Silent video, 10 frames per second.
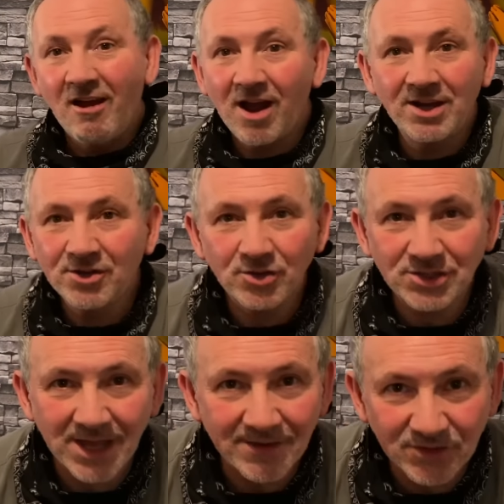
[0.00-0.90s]
and you could
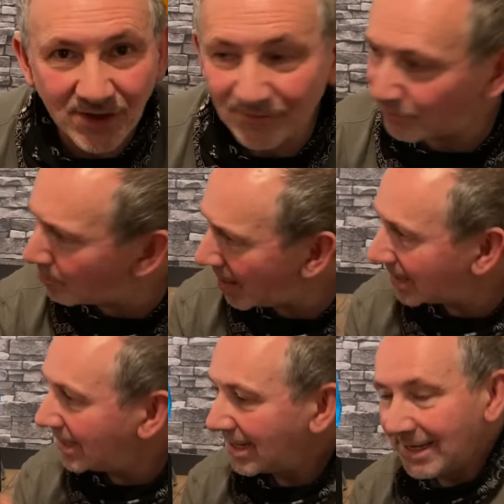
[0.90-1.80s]
save yourself some
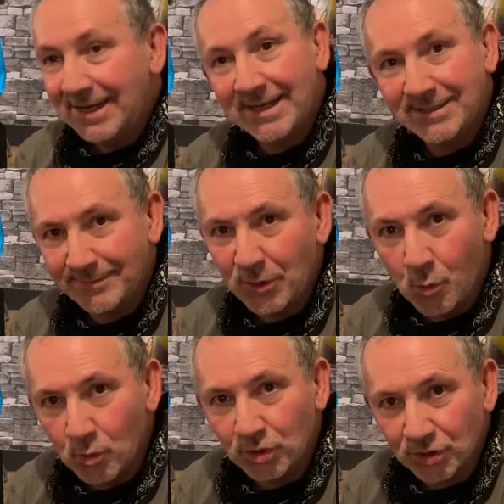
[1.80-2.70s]
money and get some
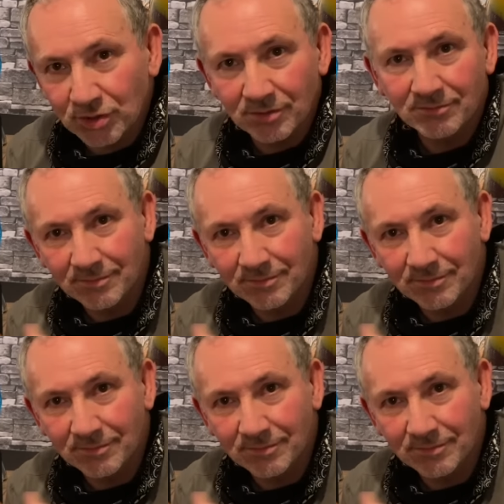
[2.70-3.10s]
gorgeous